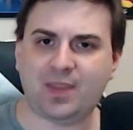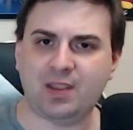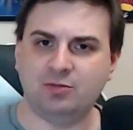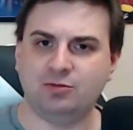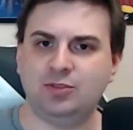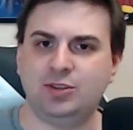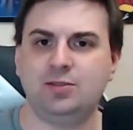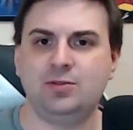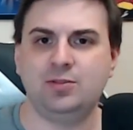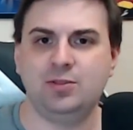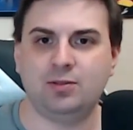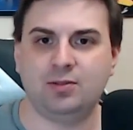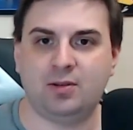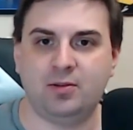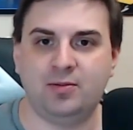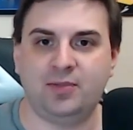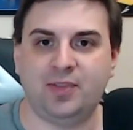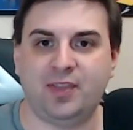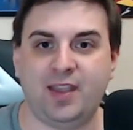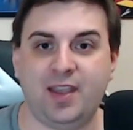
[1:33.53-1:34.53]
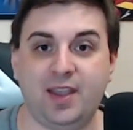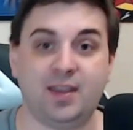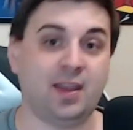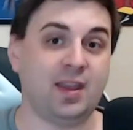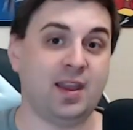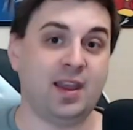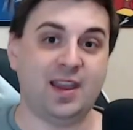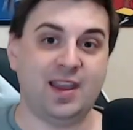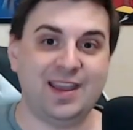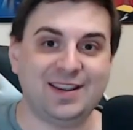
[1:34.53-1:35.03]
Do your own thing.
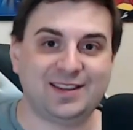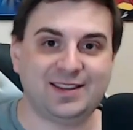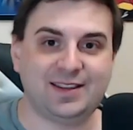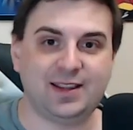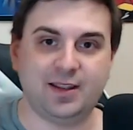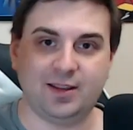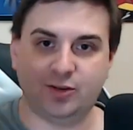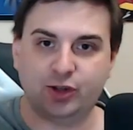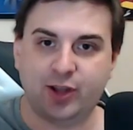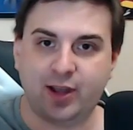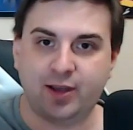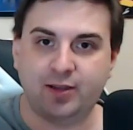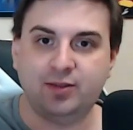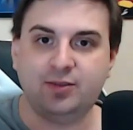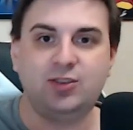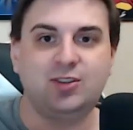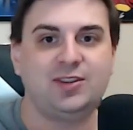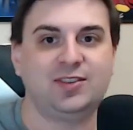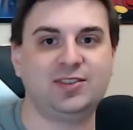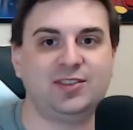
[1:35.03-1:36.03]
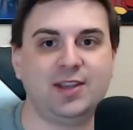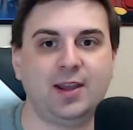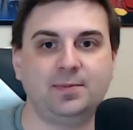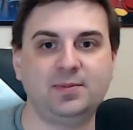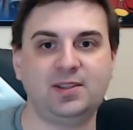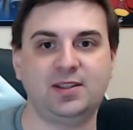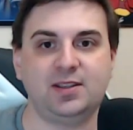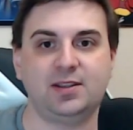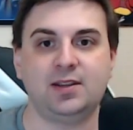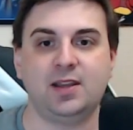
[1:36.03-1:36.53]
He said, challenge
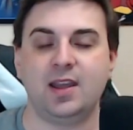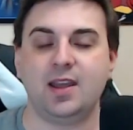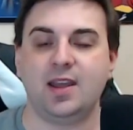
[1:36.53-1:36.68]
accepted.